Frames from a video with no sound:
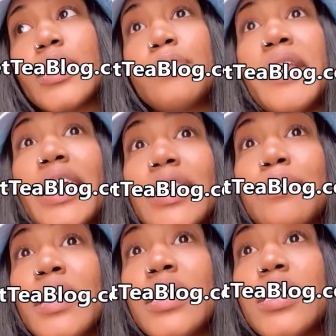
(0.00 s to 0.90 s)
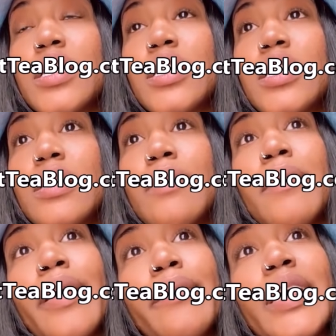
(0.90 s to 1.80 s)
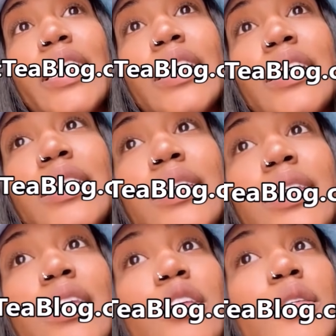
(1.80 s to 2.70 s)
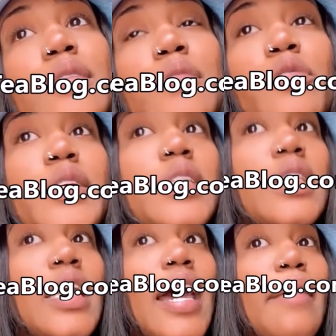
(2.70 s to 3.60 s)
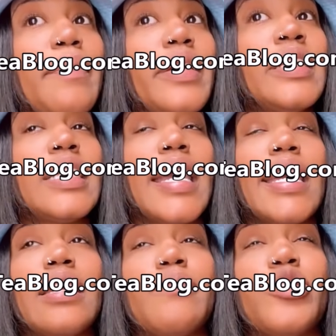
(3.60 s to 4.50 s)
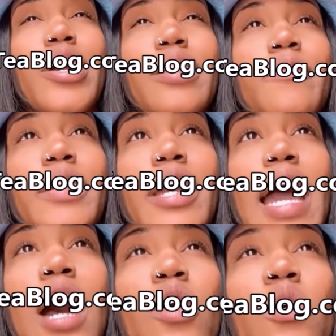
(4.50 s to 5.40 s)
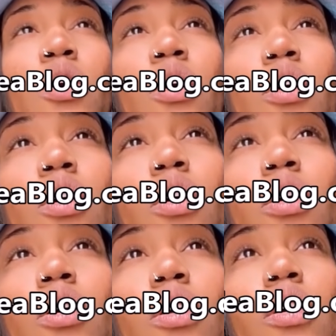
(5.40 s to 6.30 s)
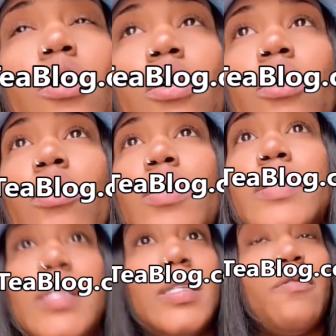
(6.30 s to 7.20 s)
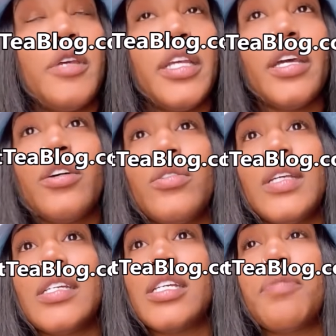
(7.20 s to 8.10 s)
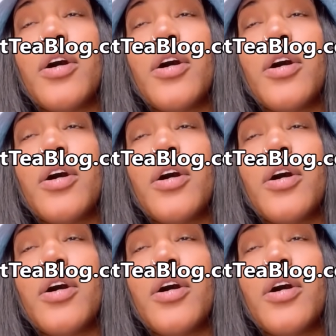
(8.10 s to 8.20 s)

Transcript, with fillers: speak as much to my mom because something recently happened and I'm trying to figure out this video that she